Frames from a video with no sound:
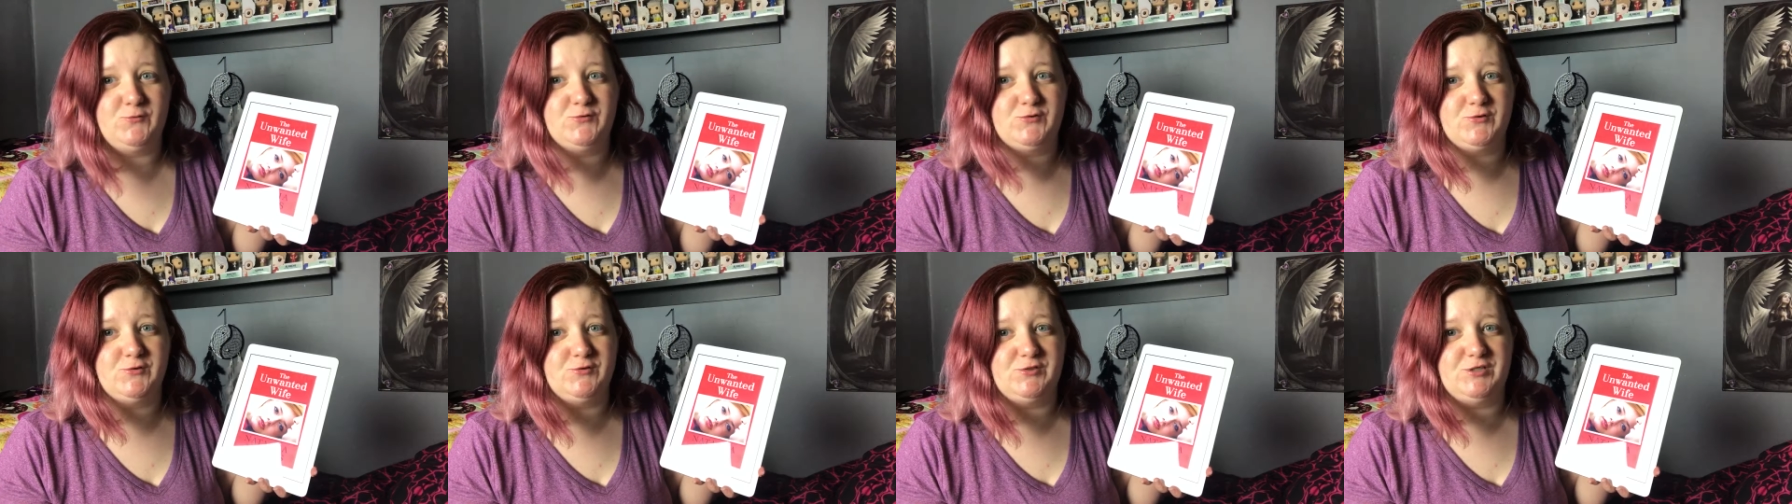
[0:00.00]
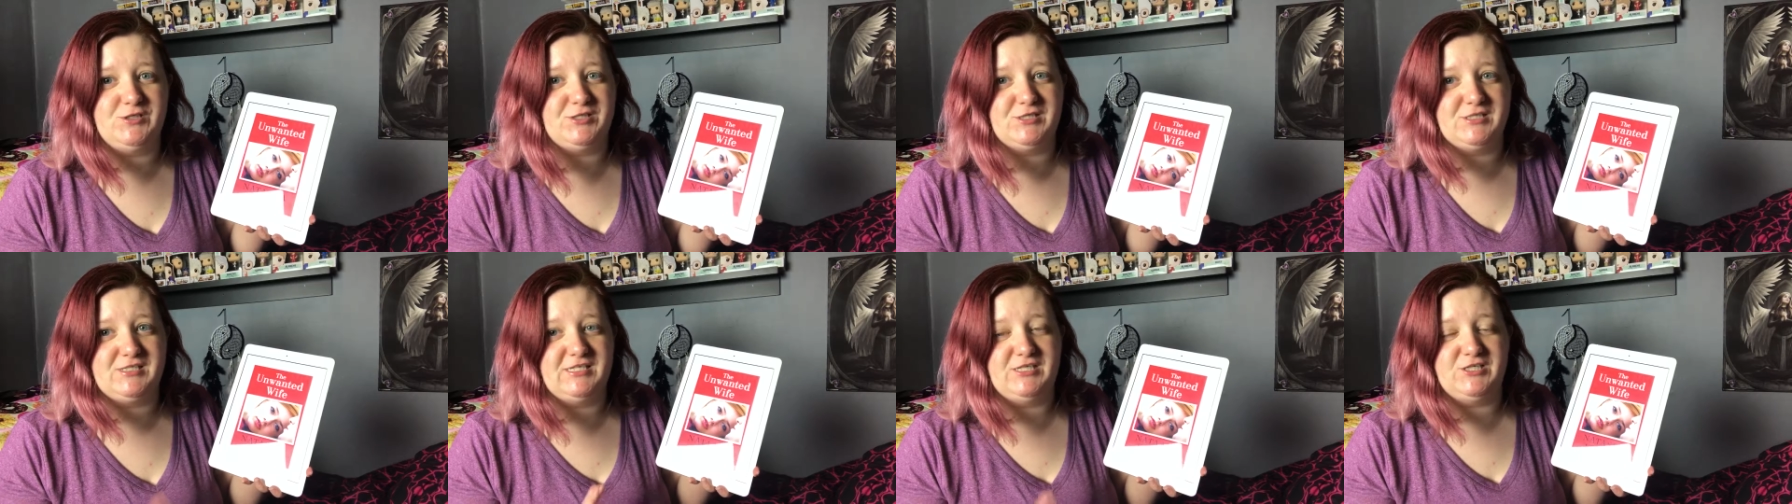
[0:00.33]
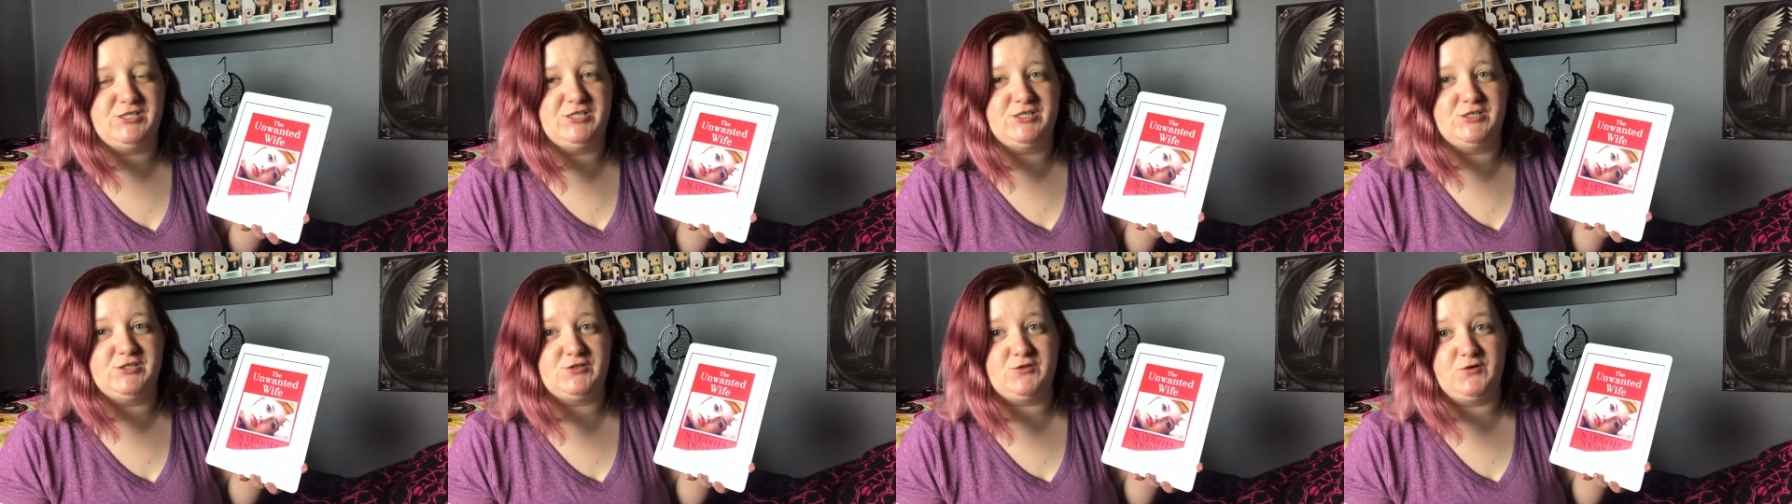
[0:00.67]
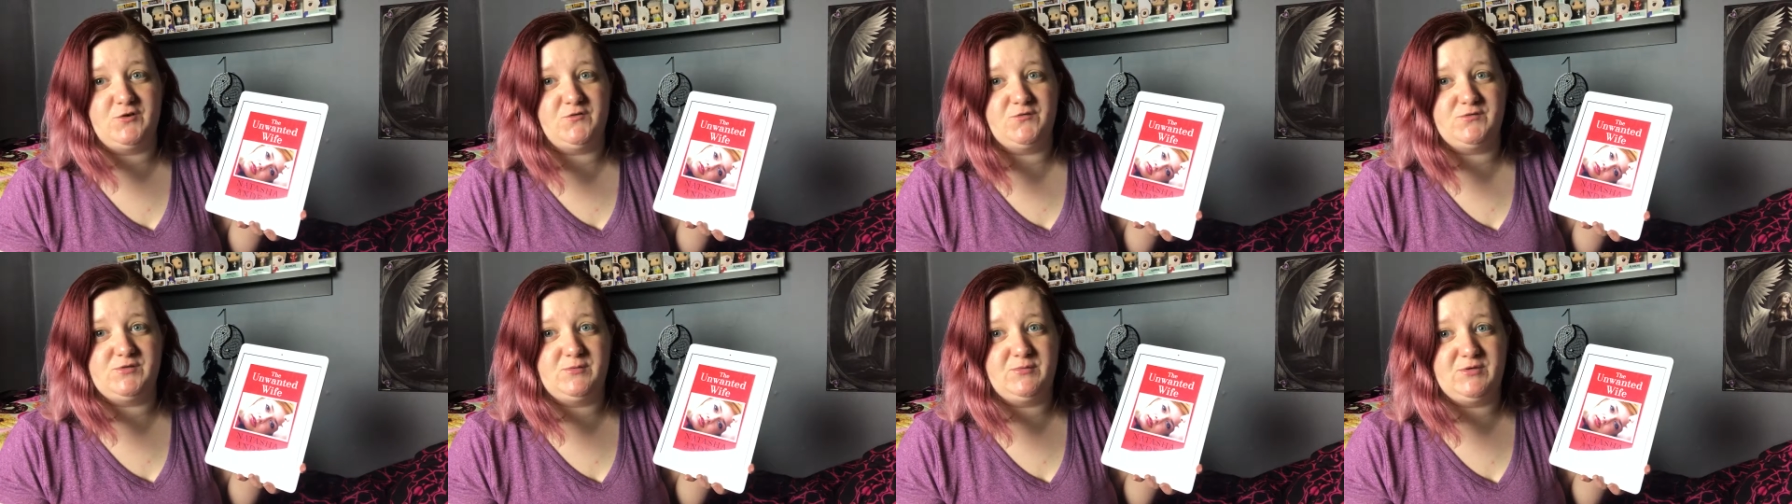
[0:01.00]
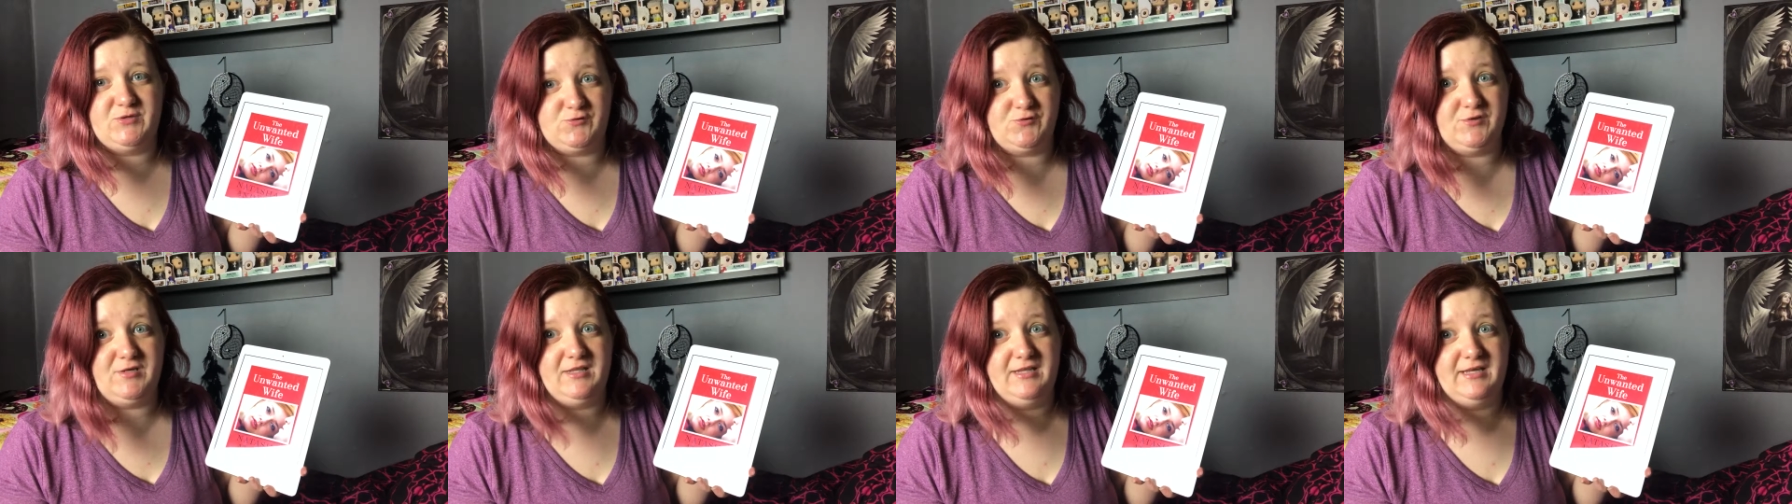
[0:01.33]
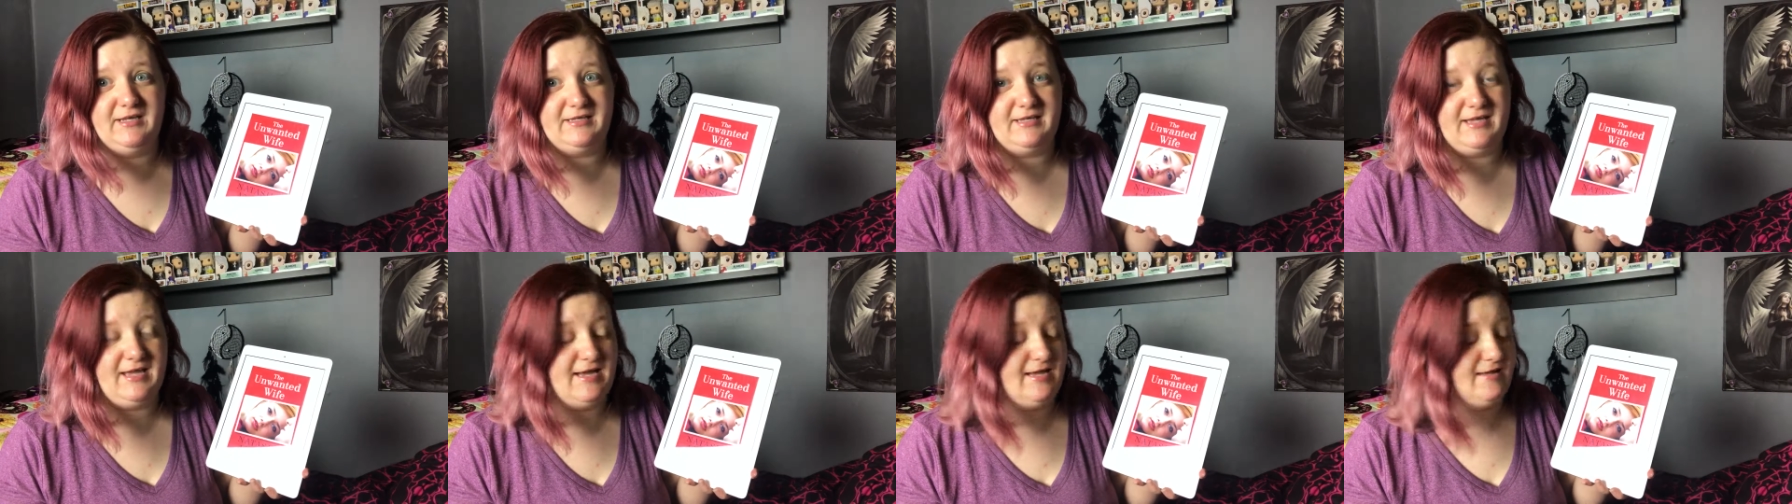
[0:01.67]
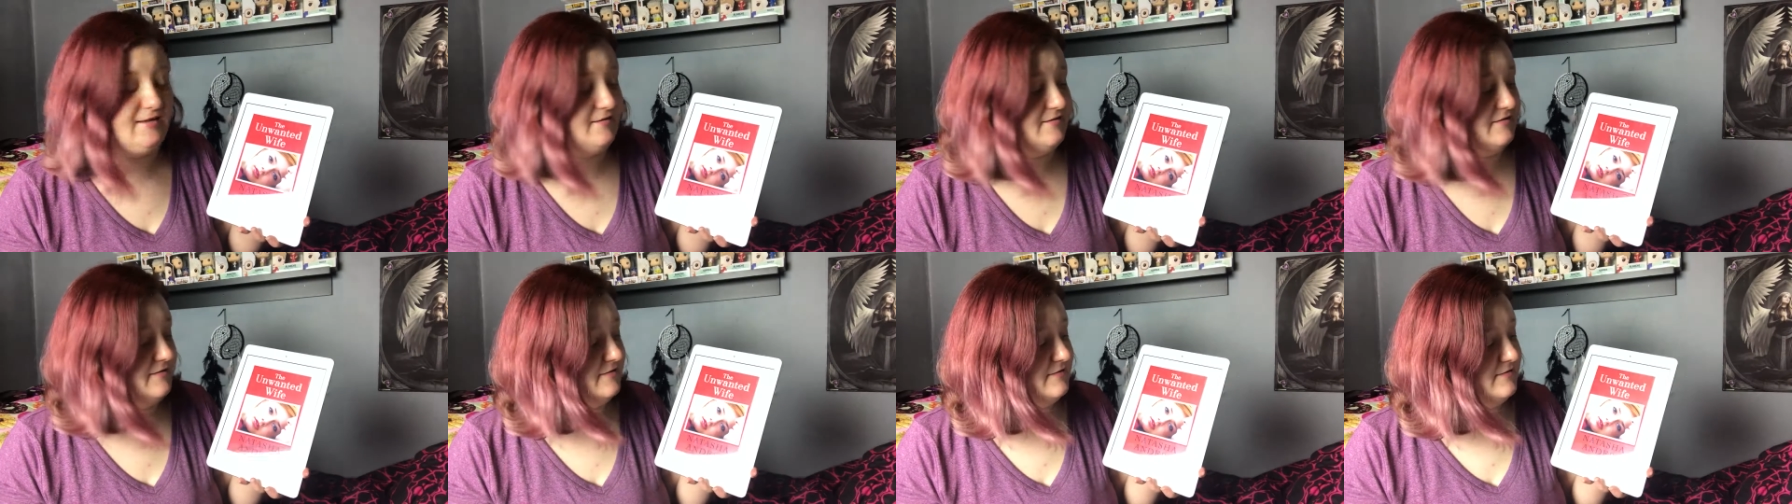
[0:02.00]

So she just thinks she deserves to be treated like that.